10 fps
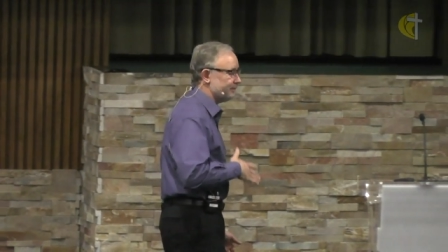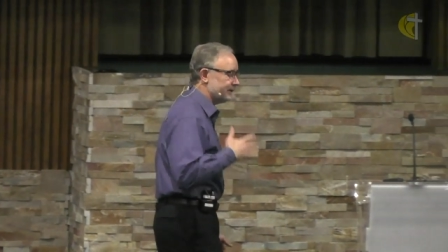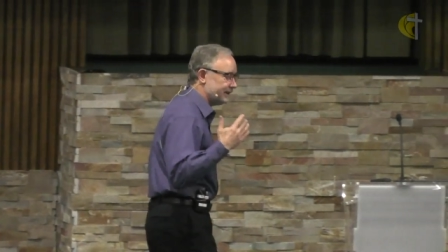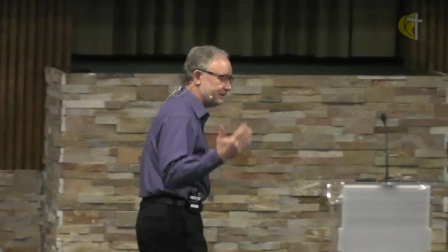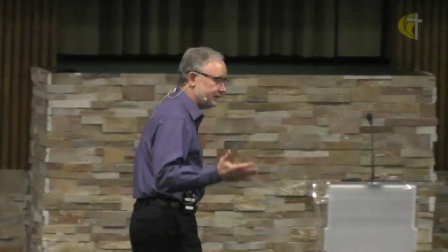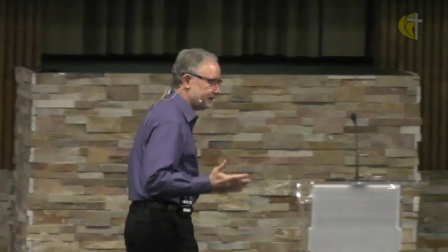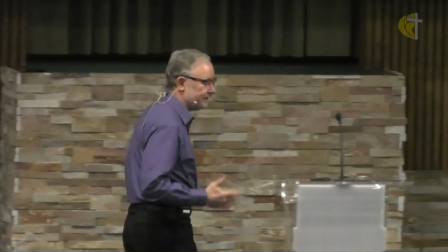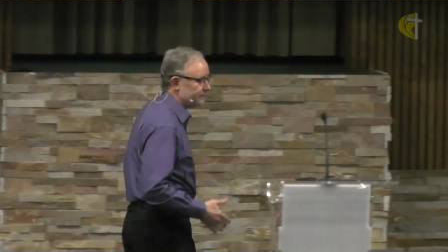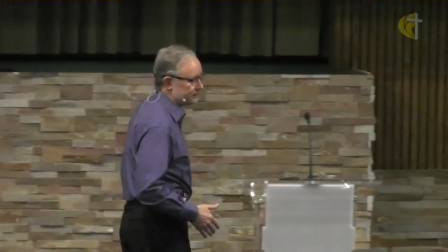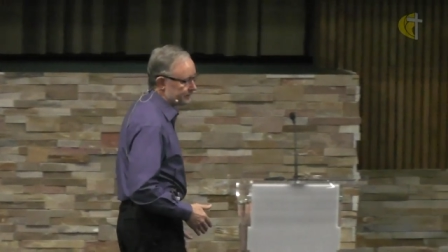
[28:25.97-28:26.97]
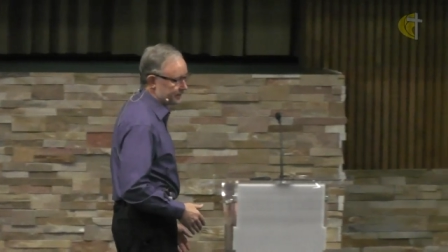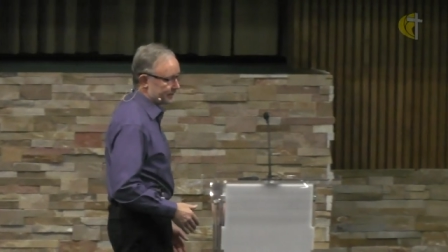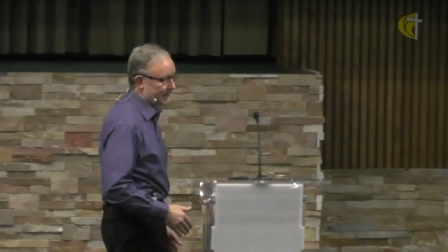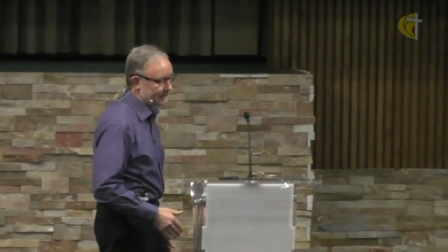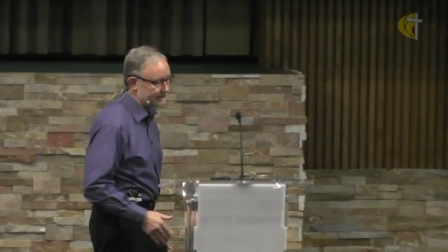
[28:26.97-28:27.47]
but they would give you
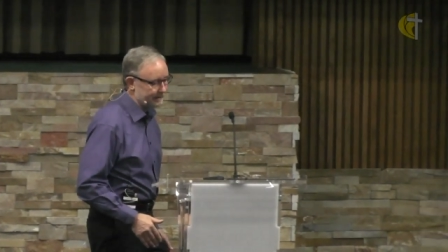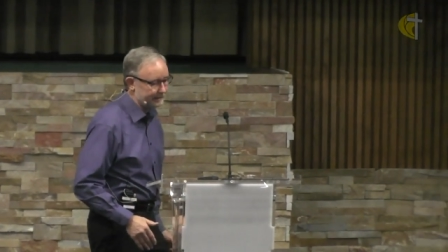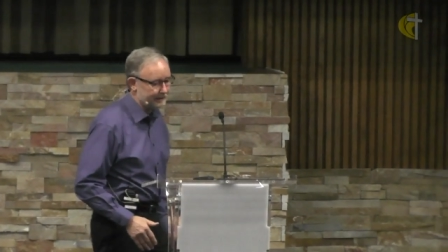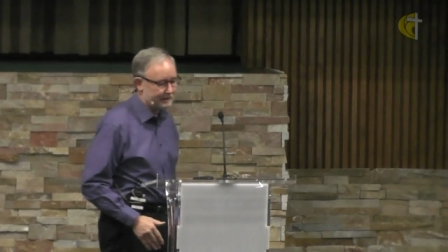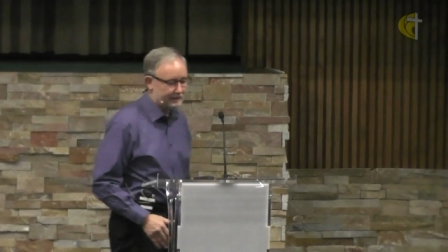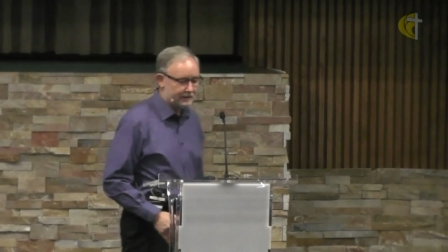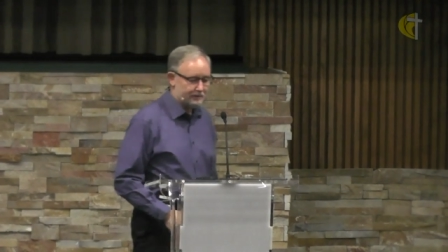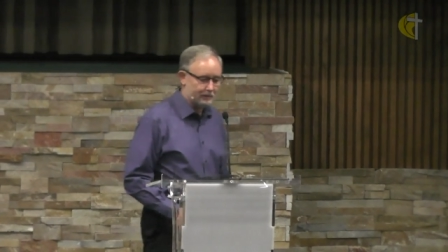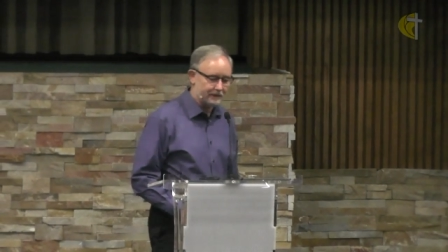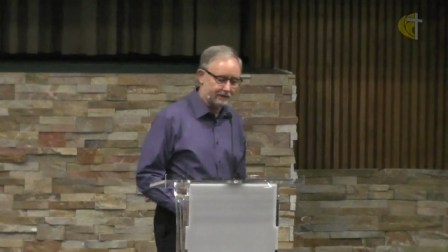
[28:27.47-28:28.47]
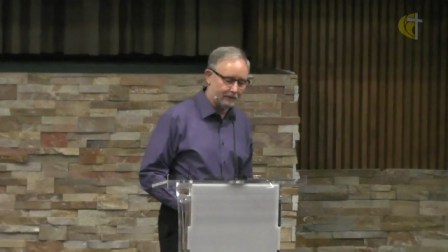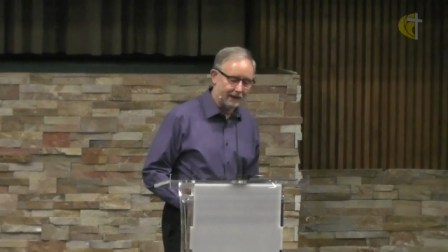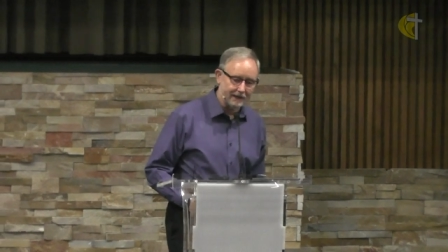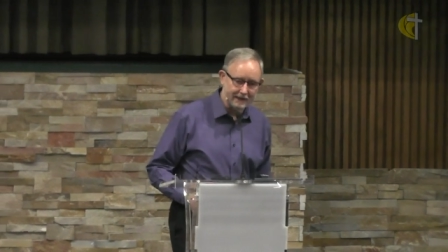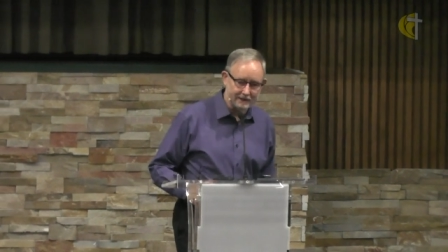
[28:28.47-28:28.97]
exactly what the
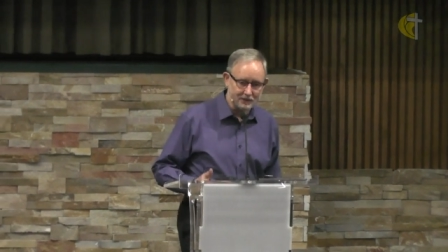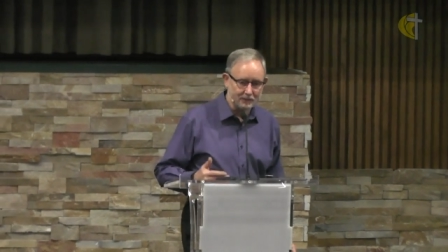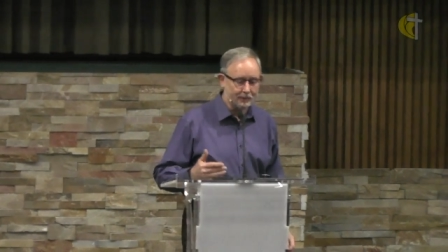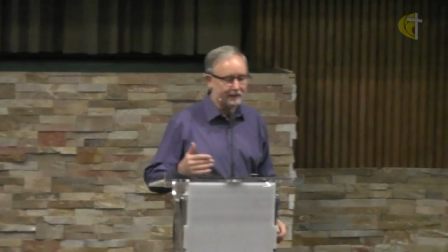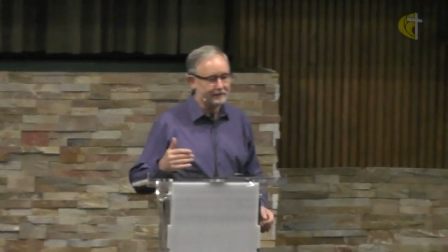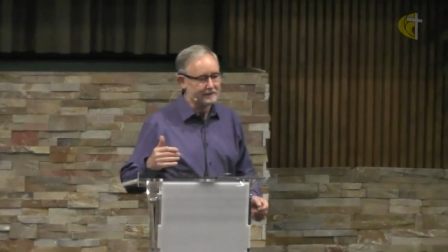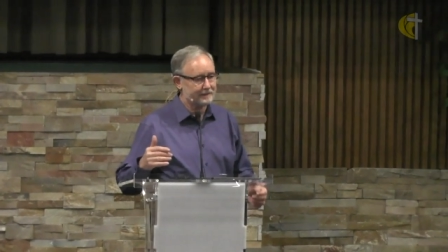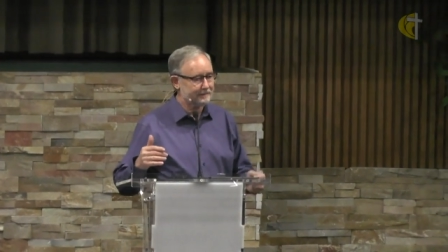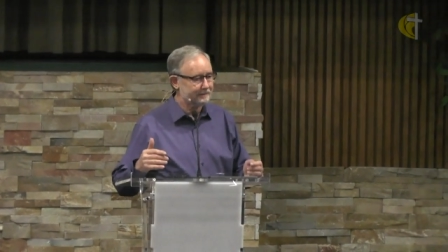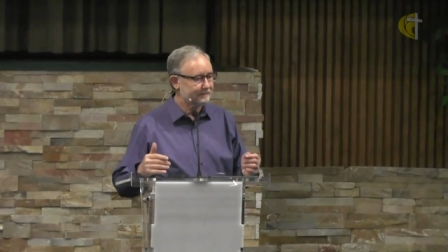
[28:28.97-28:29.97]
right answer was.